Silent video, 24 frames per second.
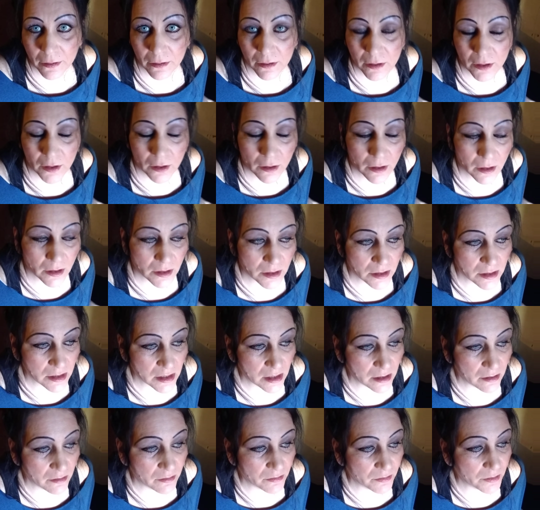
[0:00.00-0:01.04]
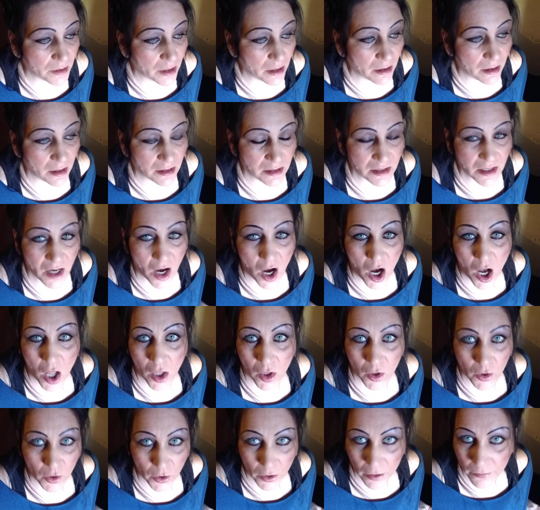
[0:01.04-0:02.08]
You can just give a
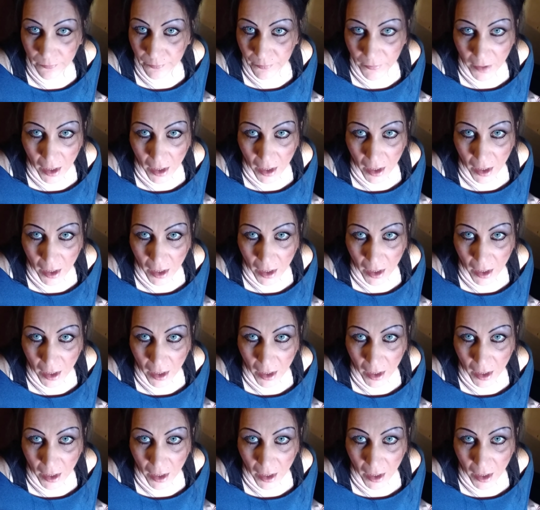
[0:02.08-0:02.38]
dollar